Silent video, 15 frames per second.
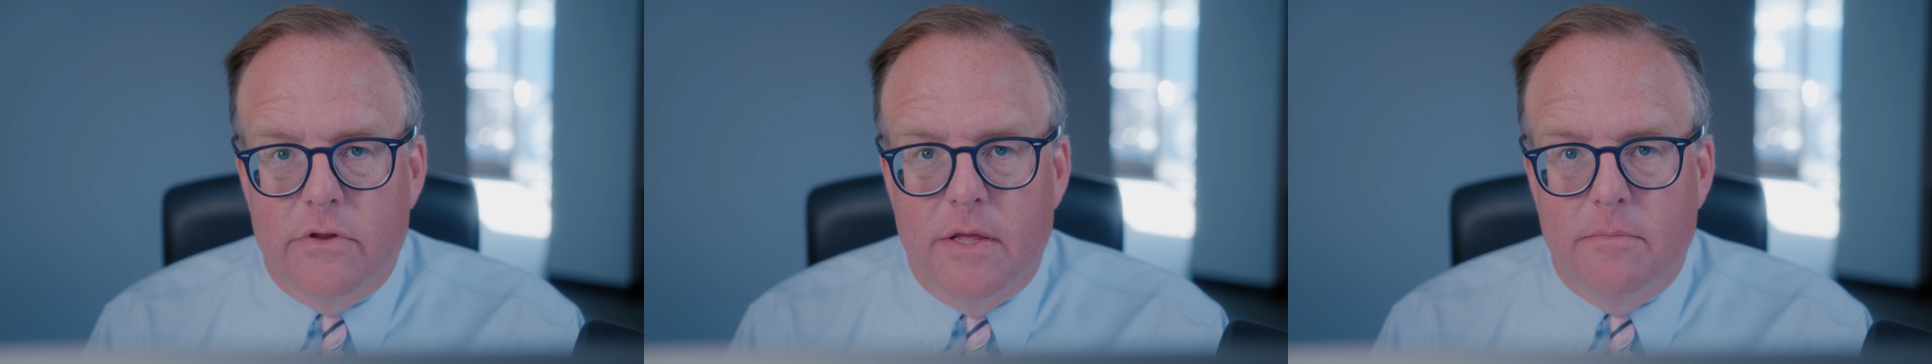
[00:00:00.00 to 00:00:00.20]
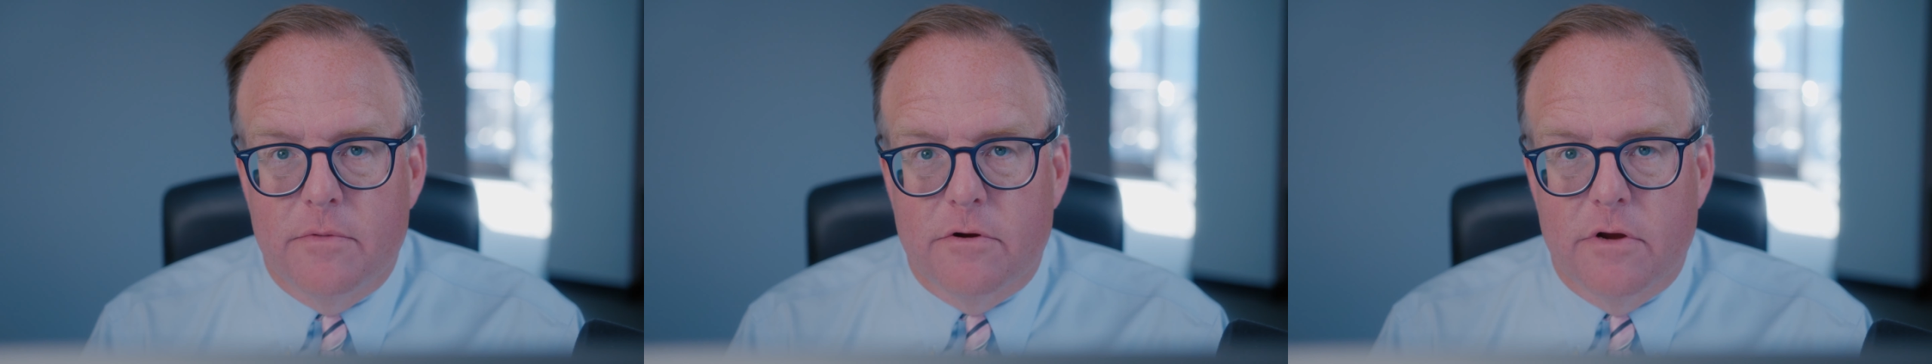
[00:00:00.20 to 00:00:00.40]

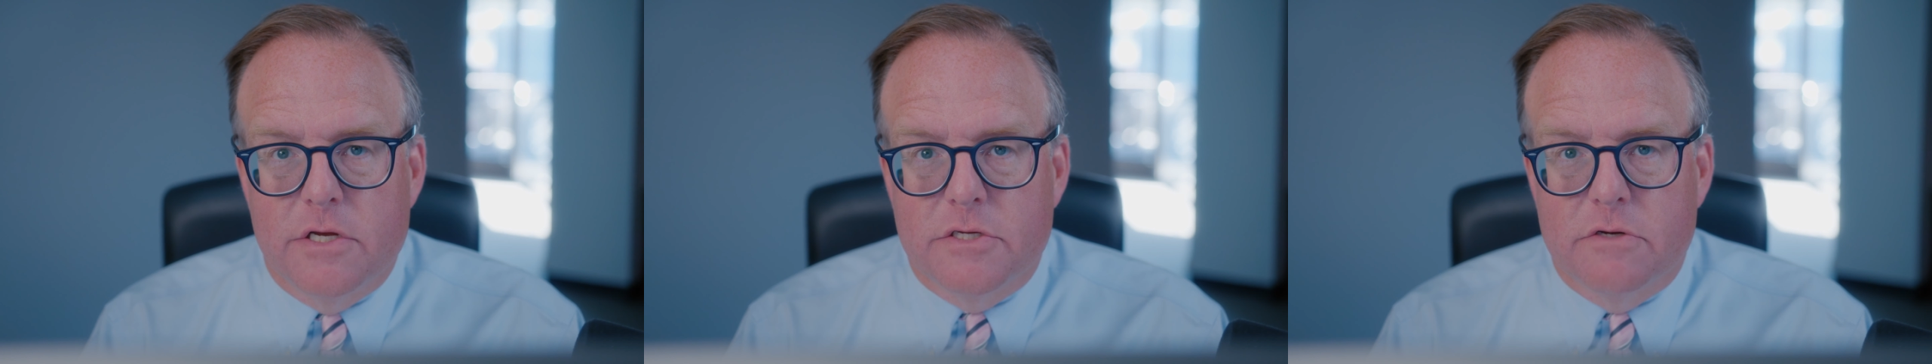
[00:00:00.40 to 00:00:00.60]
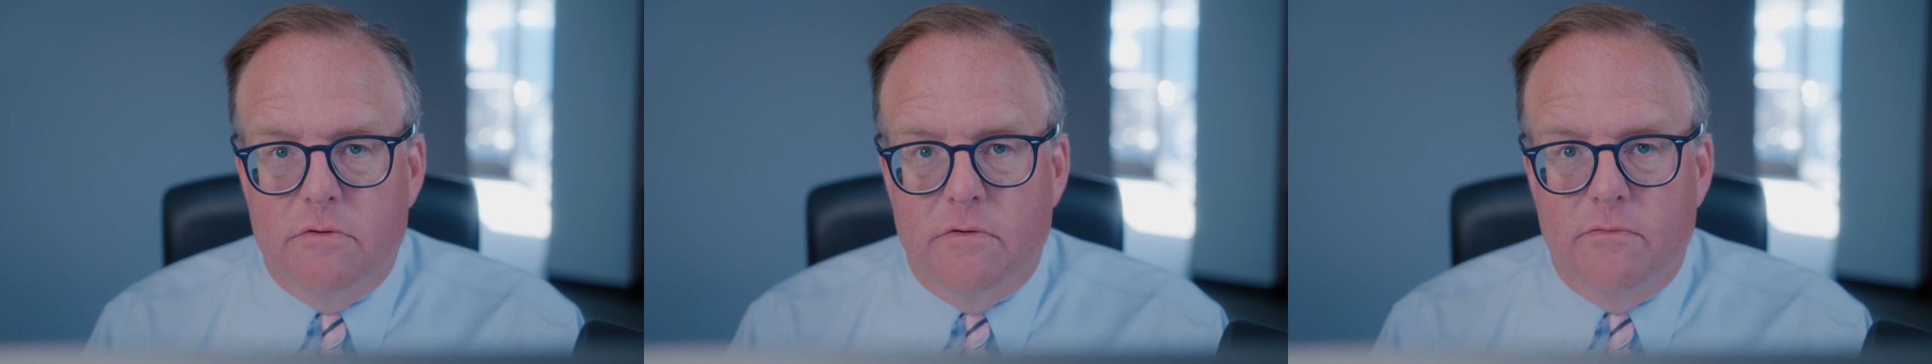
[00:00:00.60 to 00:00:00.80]

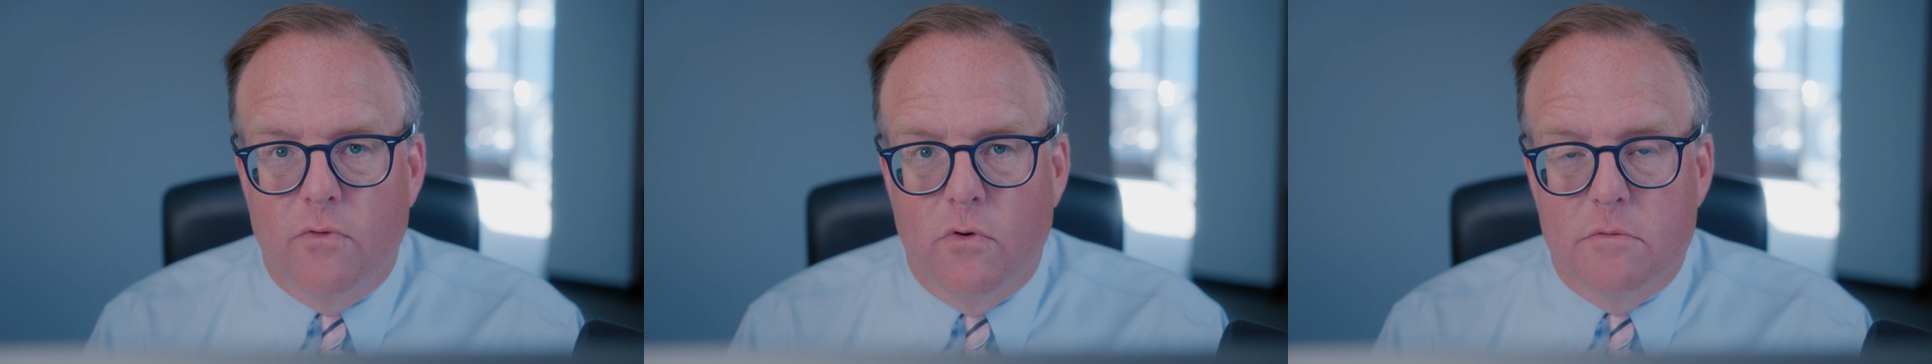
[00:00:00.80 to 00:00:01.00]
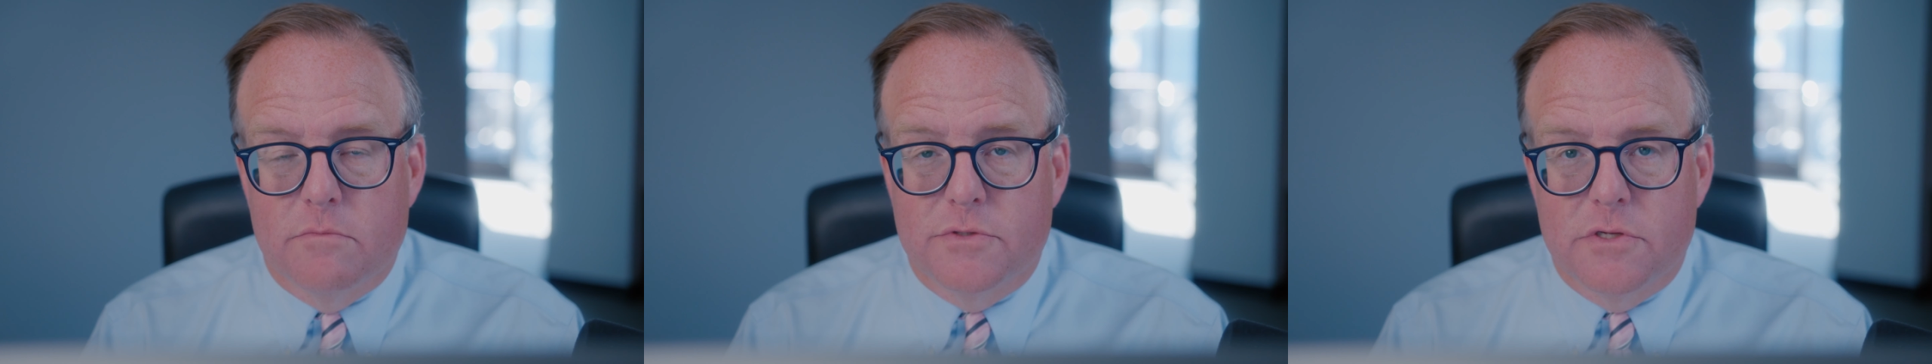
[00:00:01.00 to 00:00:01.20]
immigration
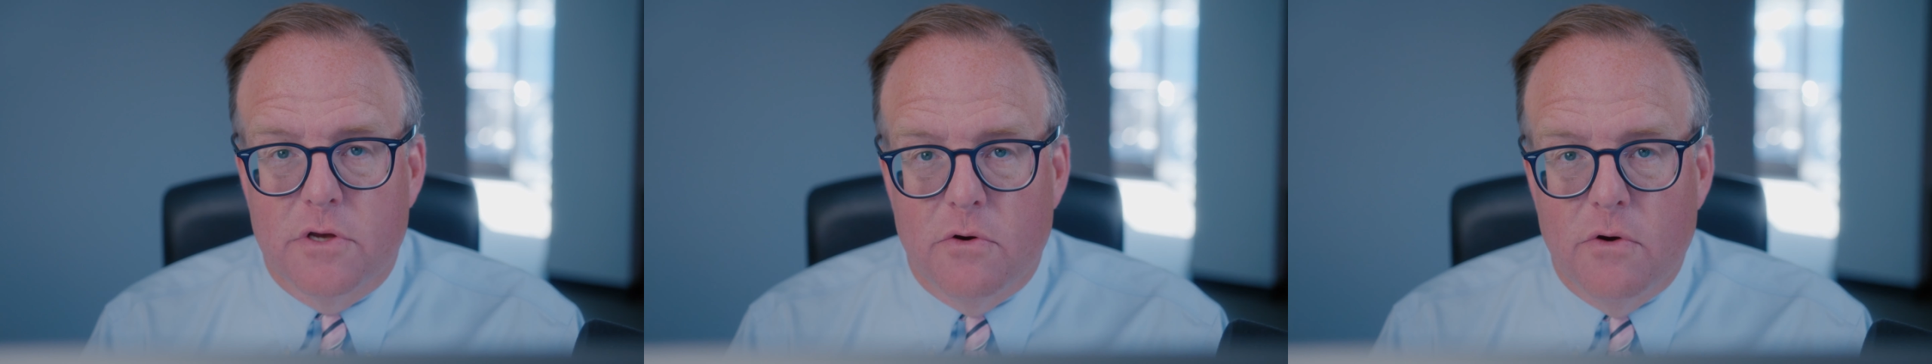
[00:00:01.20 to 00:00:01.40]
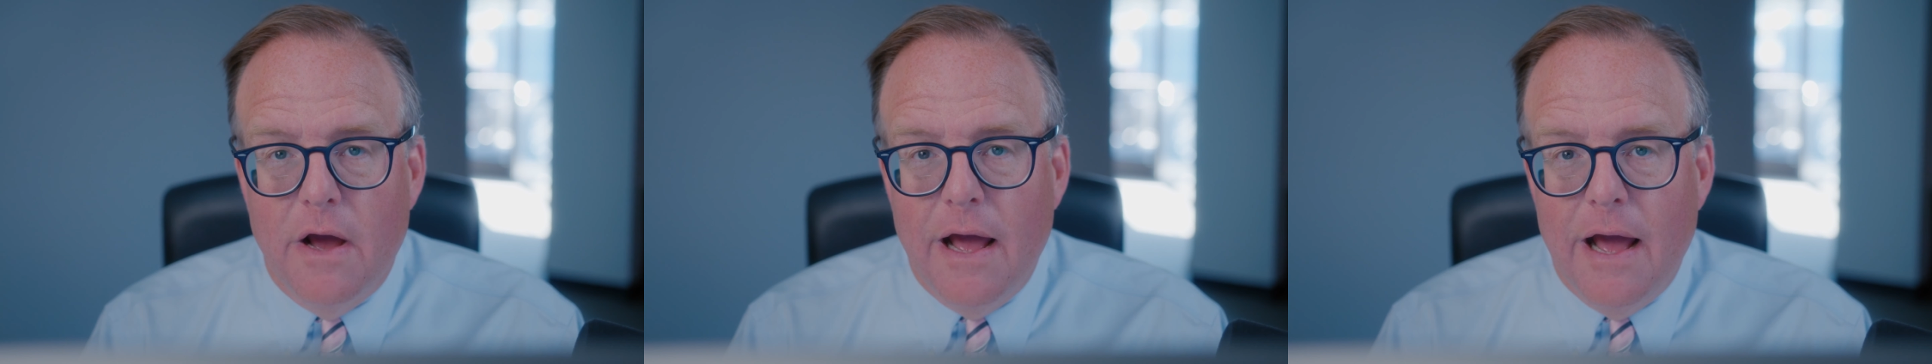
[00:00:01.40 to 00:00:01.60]
reform.
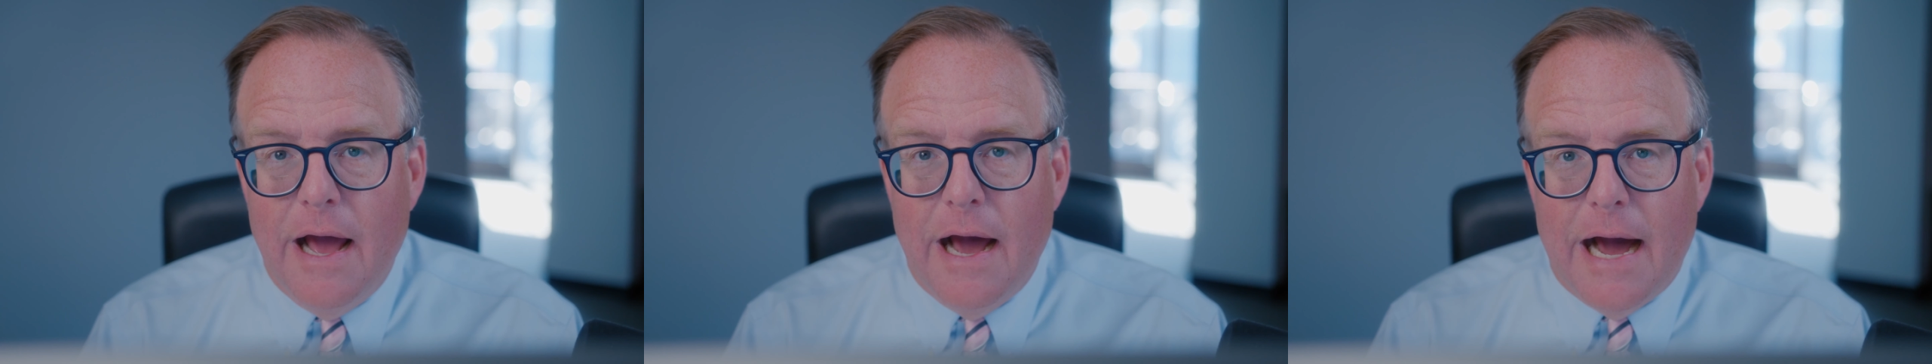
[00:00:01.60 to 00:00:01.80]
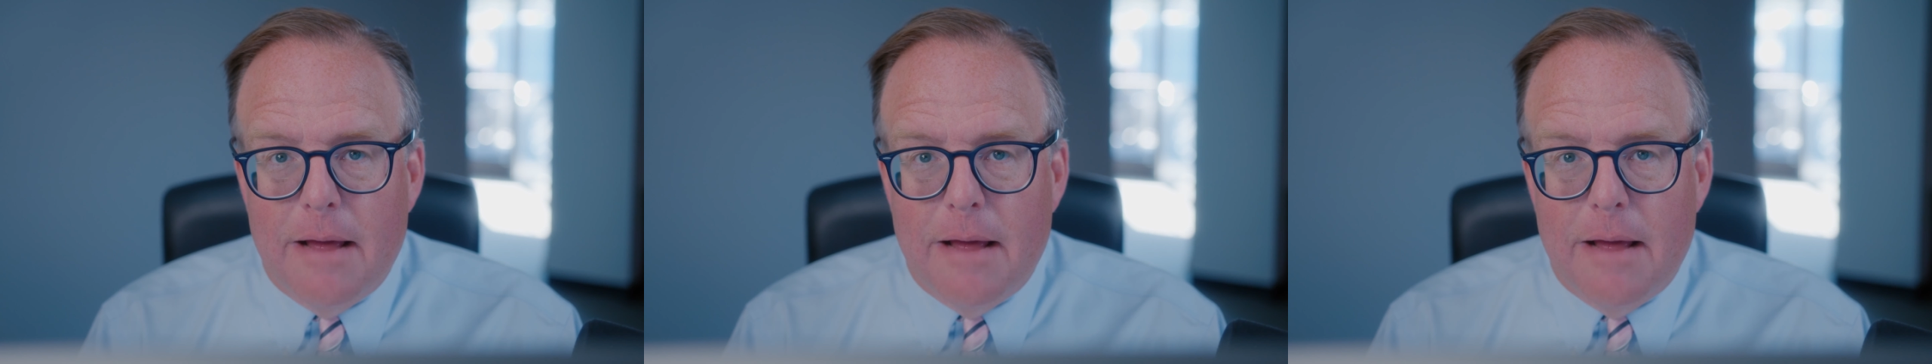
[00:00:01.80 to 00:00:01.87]
So I